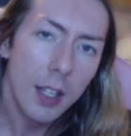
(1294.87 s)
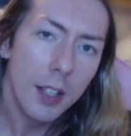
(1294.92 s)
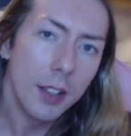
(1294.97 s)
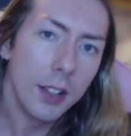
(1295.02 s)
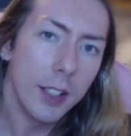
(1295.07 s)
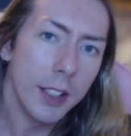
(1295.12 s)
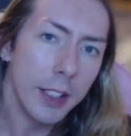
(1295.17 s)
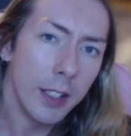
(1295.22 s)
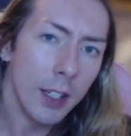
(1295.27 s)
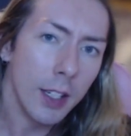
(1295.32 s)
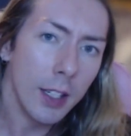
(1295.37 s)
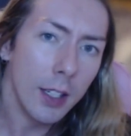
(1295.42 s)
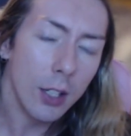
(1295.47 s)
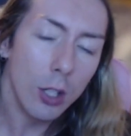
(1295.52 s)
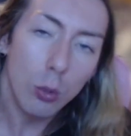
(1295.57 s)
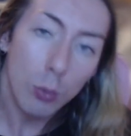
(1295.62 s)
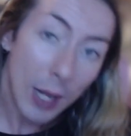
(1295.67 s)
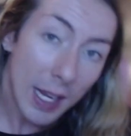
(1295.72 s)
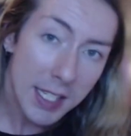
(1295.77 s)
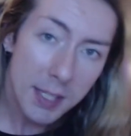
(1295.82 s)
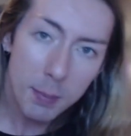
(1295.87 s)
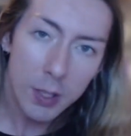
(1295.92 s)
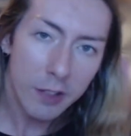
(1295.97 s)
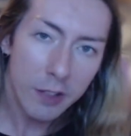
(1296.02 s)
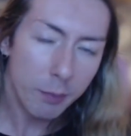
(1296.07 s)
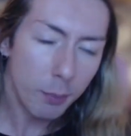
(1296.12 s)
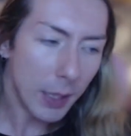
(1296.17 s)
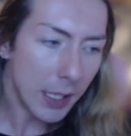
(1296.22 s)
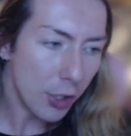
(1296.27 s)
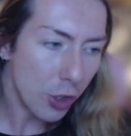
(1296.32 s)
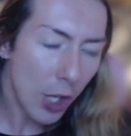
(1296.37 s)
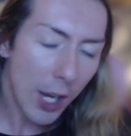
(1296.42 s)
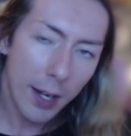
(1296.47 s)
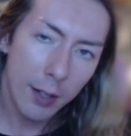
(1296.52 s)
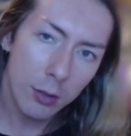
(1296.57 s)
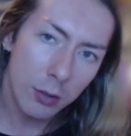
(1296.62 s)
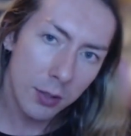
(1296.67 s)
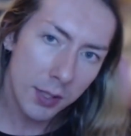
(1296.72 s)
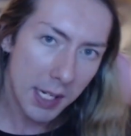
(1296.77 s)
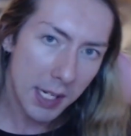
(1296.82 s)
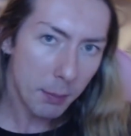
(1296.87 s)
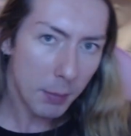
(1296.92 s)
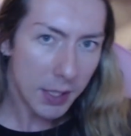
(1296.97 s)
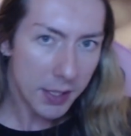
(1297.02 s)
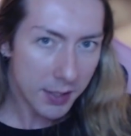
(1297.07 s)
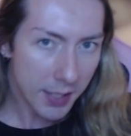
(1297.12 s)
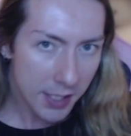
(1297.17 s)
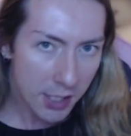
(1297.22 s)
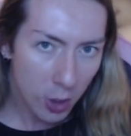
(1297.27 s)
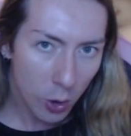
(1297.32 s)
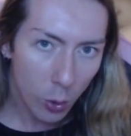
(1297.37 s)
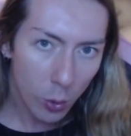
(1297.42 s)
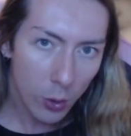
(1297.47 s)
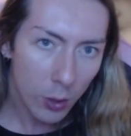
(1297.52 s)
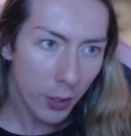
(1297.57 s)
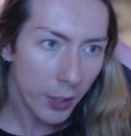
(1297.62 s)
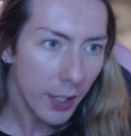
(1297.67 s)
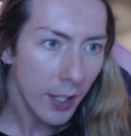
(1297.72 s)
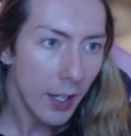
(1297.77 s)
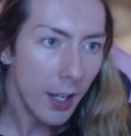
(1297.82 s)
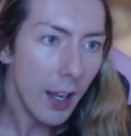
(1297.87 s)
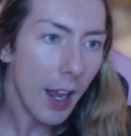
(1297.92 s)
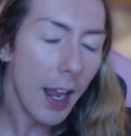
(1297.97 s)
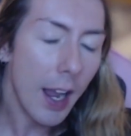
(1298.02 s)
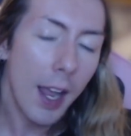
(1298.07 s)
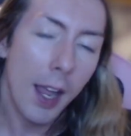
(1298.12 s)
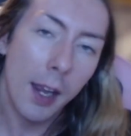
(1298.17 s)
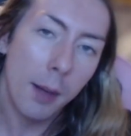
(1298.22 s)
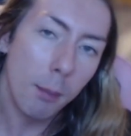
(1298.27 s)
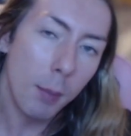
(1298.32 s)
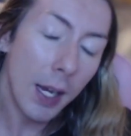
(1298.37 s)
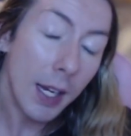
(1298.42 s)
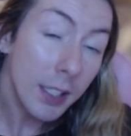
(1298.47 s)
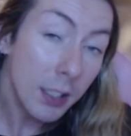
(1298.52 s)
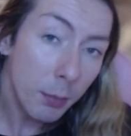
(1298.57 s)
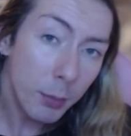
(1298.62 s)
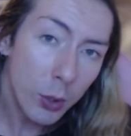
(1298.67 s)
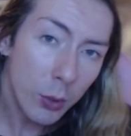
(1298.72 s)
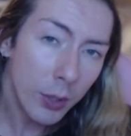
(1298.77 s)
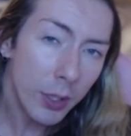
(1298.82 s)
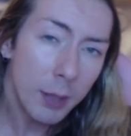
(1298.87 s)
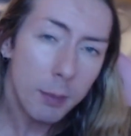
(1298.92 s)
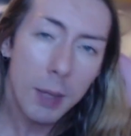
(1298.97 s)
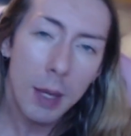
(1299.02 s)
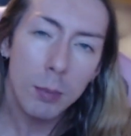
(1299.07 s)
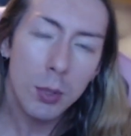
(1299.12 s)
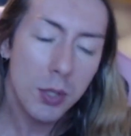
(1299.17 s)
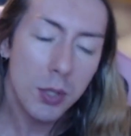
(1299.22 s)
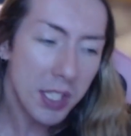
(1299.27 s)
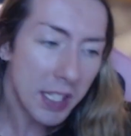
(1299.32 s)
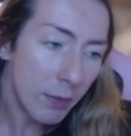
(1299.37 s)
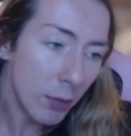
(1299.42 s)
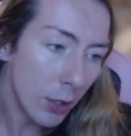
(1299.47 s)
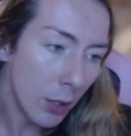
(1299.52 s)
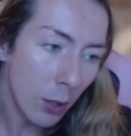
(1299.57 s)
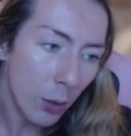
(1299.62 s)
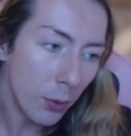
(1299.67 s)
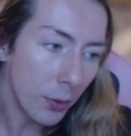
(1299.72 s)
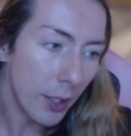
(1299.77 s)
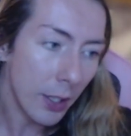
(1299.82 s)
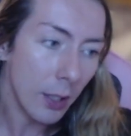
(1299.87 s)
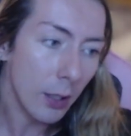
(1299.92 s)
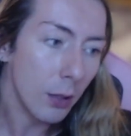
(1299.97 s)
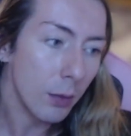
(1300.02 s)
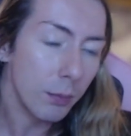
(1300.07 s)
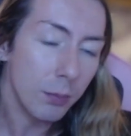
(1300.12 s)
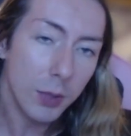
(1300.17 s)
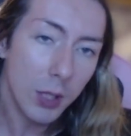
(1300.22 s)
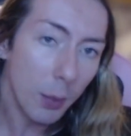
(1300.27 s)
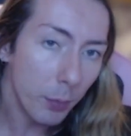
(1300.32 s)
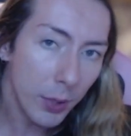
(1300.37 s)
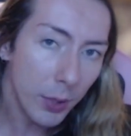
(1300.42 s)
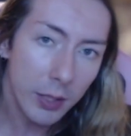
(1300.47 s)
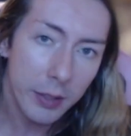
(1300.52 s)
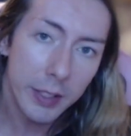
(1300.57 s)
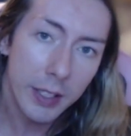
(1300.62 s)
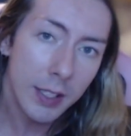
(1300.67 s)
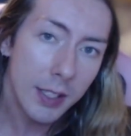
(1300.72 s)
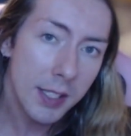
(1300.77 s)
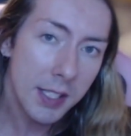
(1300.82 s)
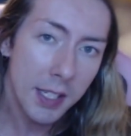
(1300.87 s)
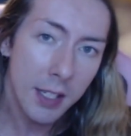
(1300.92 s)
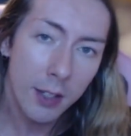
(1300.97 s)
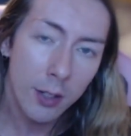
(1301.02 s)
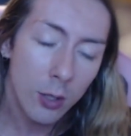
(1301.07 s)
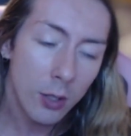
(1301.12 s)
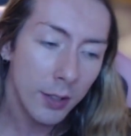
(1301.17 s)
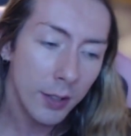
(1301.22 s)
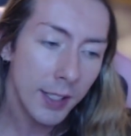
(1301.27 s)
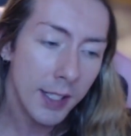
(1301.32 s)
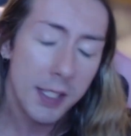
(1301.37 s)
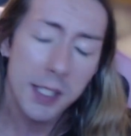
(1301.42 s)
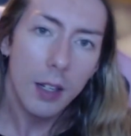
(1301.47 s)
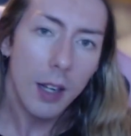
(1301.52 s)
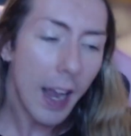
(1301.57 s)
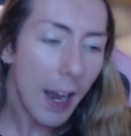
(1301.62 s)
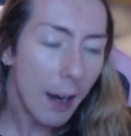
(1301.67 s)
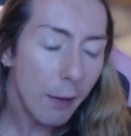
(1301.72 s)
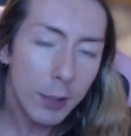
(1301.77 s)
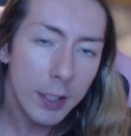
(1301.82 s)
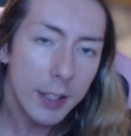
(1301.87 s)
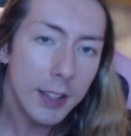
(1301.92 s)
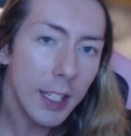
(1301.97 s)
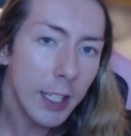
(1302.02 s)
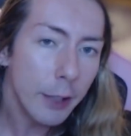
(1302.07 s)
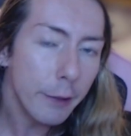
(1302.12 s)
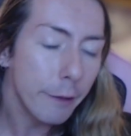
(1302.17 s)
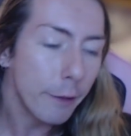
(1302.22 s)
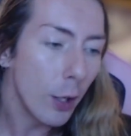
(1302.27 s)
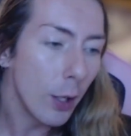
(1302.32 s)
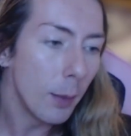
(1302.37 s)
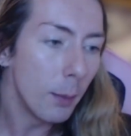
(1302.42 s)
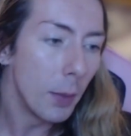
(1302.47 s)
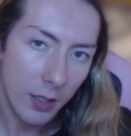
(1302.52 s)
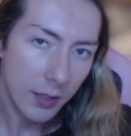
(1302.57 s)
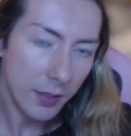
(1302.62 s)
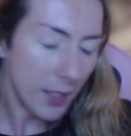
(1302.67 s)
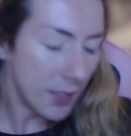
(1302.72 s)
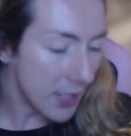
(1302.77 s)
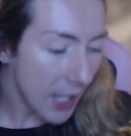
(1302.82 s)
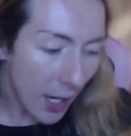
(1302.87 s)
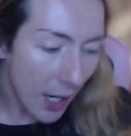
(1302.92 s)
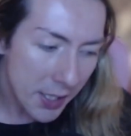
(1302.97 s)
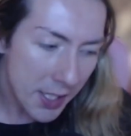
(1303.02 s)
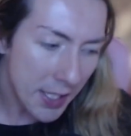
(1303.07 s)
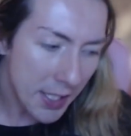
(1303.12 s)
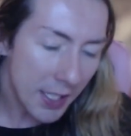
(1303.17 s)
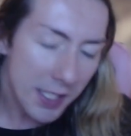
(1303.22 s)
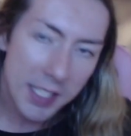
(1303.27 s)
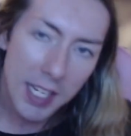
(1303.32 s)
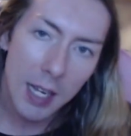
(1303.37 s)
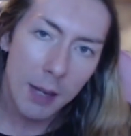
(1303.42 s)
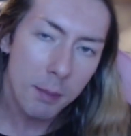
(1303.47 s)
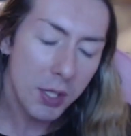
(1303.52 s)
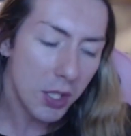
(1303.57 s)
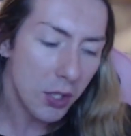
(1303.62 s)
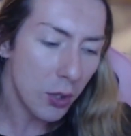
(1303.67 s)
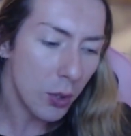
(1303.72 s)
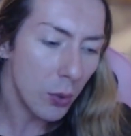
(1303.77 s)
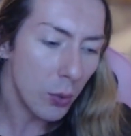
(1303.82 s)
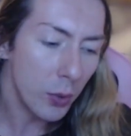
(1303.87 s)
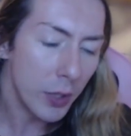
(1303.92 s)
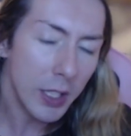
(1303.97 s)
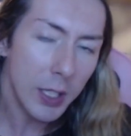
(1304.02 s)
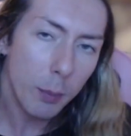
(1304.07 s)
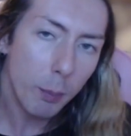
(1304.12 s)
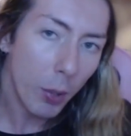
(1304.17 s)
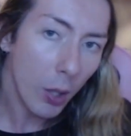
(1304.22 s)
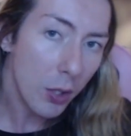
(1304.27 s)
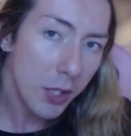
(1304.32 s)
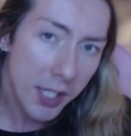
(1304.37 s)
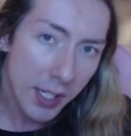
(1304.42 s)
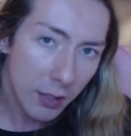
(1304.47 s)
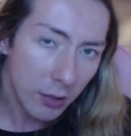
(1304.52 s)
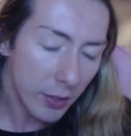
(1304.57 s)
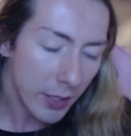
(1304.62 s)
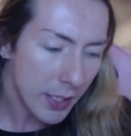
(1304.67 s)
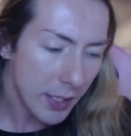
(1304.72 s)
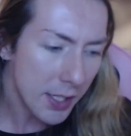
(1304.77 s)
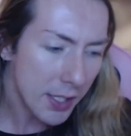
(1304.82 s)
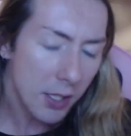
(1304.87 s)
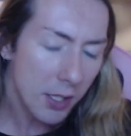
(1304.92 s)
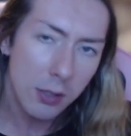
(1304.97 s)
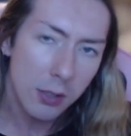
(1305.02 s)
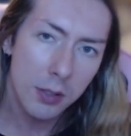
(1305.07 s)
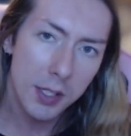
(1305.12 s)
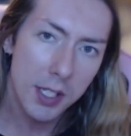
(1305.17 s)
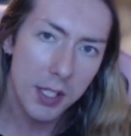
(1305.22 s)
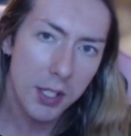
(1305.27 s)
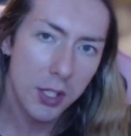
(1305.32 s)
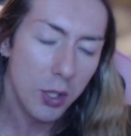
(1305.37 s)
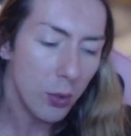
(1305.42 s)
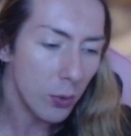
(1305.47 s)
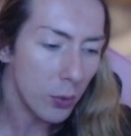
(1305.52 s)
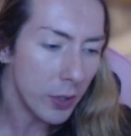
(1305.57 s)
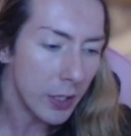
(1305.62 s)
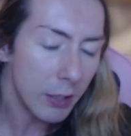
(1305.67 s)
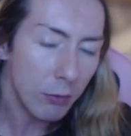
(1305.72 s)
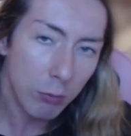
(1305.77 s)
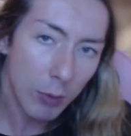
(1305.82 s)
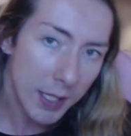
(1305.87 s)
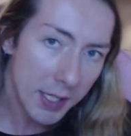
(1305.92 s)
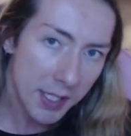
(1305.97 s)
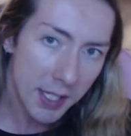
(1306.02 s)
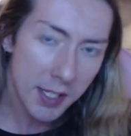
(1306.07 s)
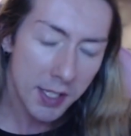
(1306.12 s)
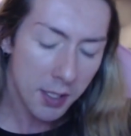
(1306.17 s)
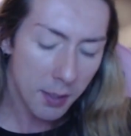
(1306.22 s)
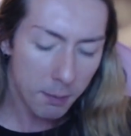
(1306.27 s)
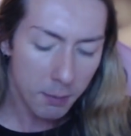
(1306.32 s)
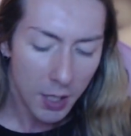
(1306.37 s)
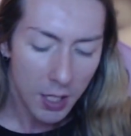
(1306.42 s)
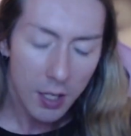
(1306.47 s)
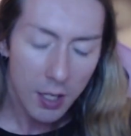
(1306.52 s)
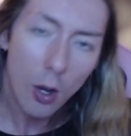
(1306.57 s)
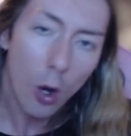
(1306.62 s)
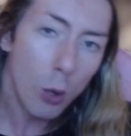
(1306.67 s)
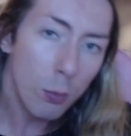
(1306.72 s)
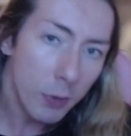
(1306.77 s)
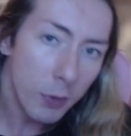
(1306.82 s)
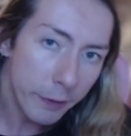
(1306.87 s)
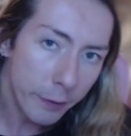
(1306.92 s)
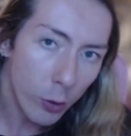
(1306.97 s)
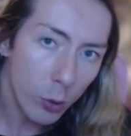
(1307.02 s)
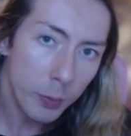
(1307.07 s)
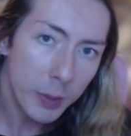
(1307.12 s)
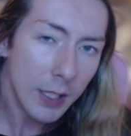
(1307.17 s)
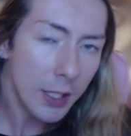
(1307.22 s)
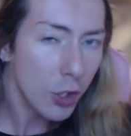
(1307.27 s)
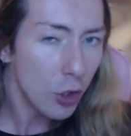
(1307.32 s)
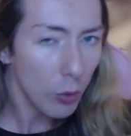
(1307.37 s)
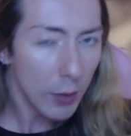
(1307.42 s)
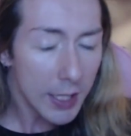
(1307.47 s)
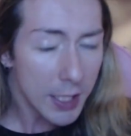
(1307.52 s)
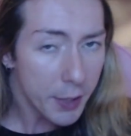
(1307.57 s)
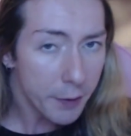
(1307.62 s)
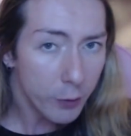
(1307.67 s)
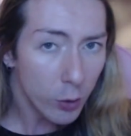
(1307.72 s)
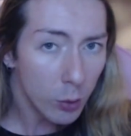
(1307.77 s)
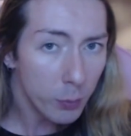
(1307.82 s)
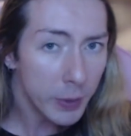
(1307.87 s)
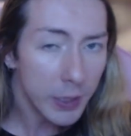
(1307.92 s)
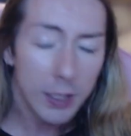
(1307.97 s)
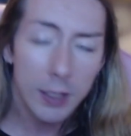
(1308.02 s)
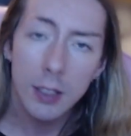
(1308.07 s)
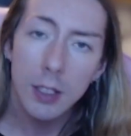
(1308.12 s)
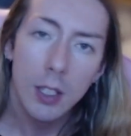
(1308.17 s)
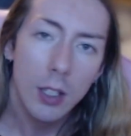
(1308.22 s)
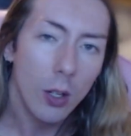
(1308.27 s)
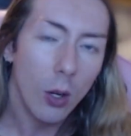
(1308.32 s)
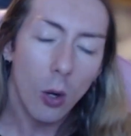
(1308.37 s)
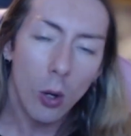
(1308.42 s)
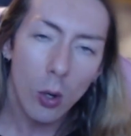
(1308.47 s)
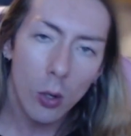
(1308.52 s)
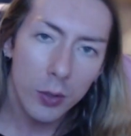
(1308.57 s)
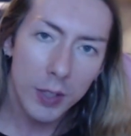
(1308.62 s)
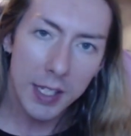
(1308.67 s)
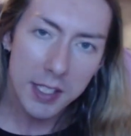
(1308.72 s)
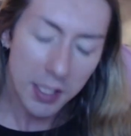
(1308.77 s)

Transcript: the uh, harassment of my channels and my Discord and my community members, even though they're completely innocent in all this, everything from the doxing attempts to the personal insults to the racism, homophobia, transphobia, all that.